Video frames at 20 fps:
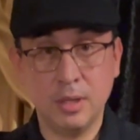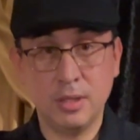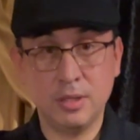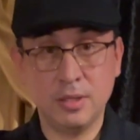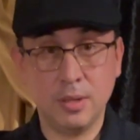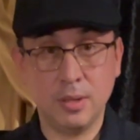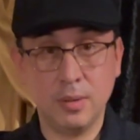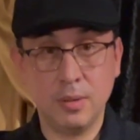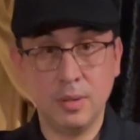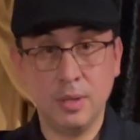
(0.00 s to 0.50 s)

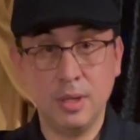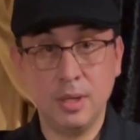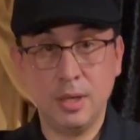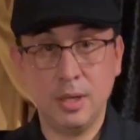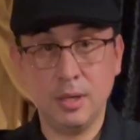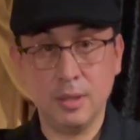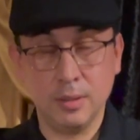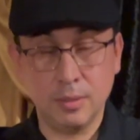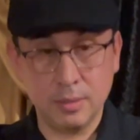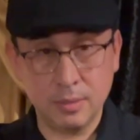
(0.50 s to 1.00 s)
toe,
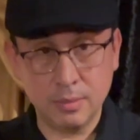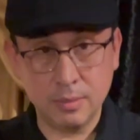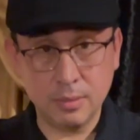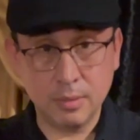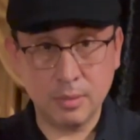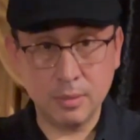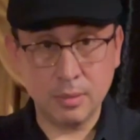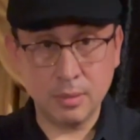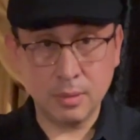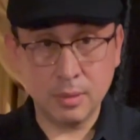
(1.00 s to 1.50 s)
heel.
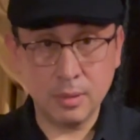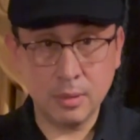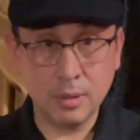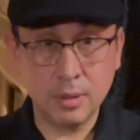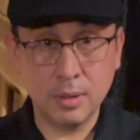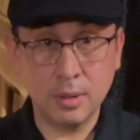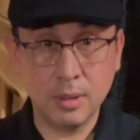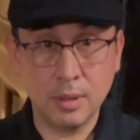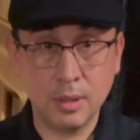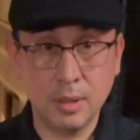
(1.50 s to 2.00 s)

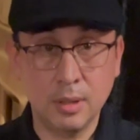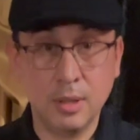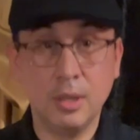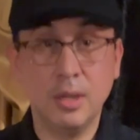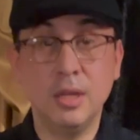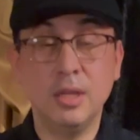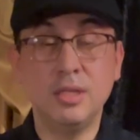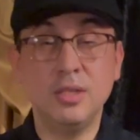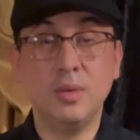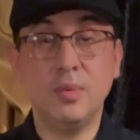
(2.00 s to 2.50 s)

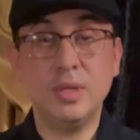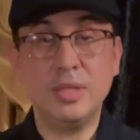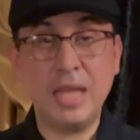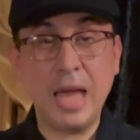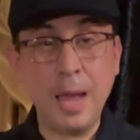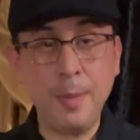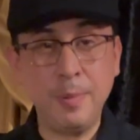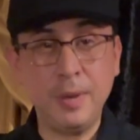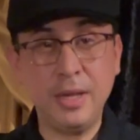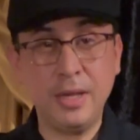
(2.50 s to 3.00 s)
So what's
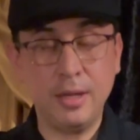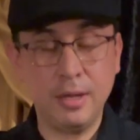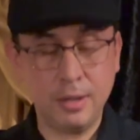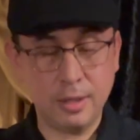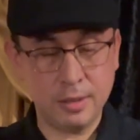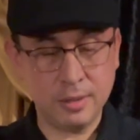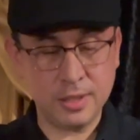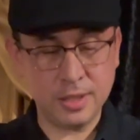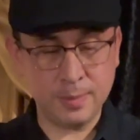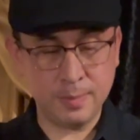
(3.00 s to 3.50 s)
happening here
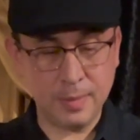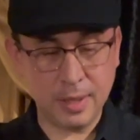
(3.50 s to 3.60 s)
is